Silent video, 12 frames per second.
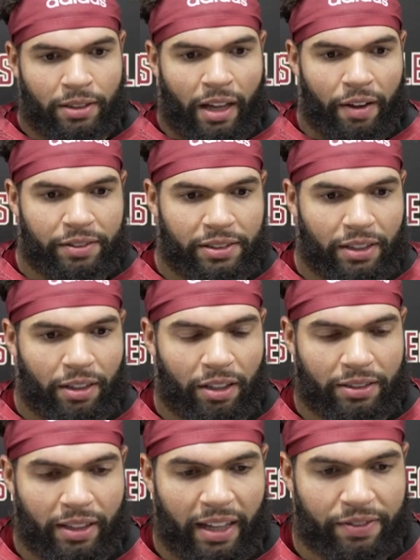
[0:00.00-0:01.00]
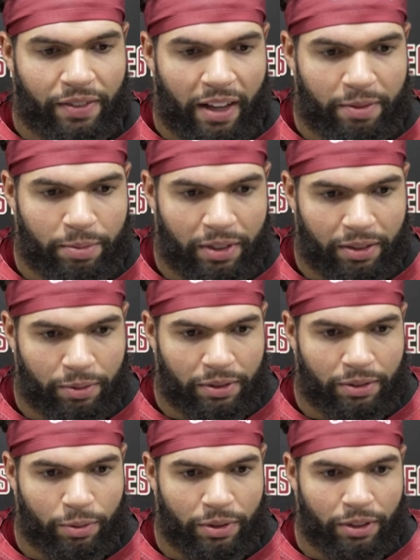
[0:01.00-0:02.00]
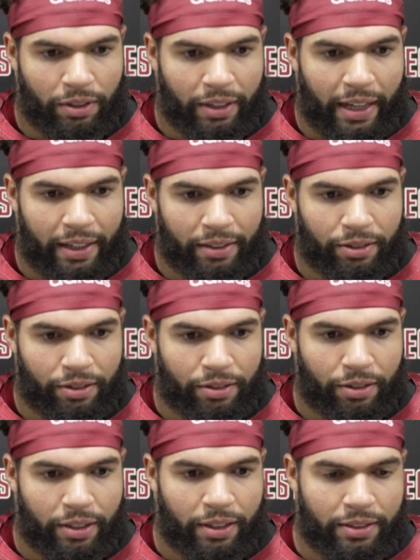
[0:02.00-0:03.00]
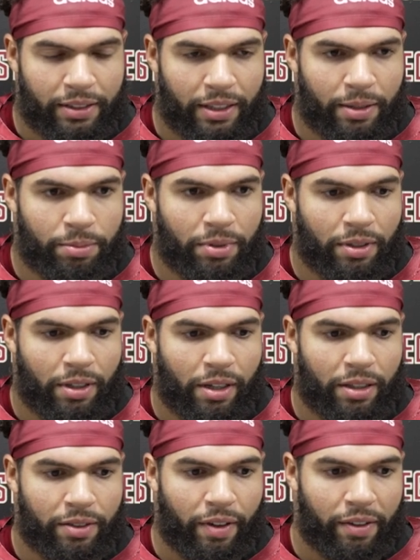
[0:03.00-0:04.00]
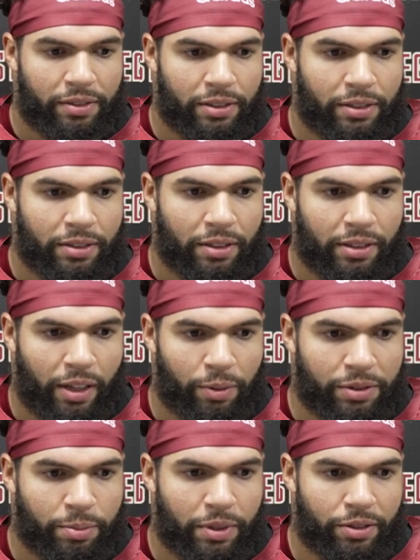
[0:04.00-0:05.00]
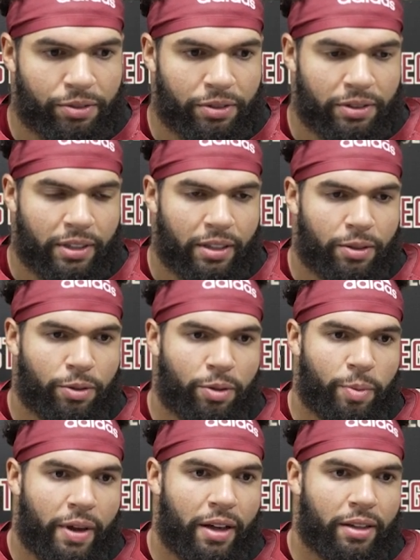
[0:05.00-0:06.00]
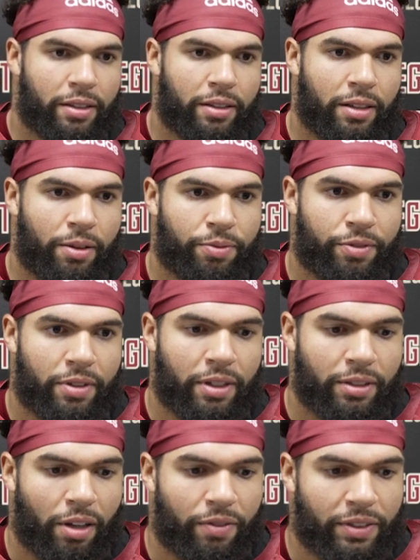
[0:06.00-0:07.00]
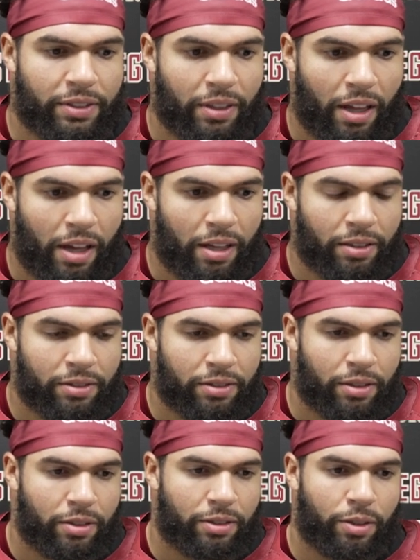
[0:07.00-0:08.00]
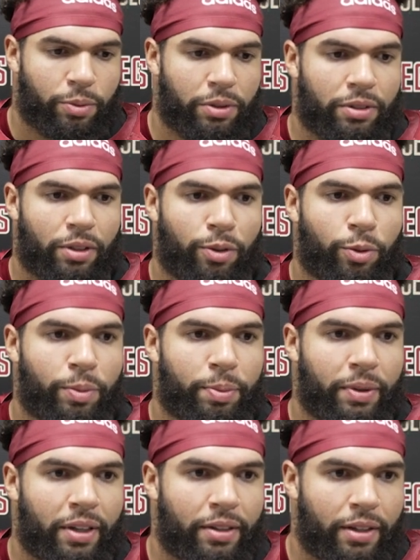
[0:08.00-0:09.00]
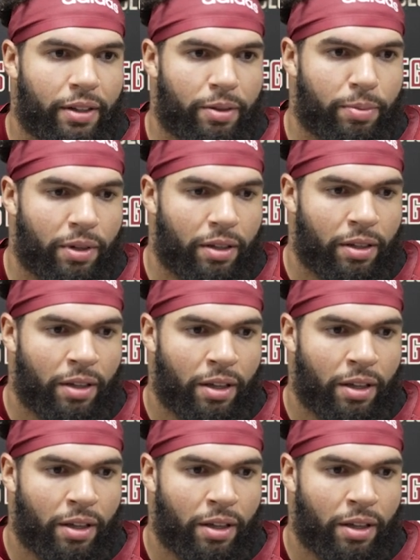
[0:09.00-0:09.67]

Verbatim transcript: obviously they lost the last five, but when, when you look at it, they're, they're a good team. Uh, they've obviously dealt with some injuries at quarterback, uh, up front on the offensive line, so you know we don't know who will be playing there, but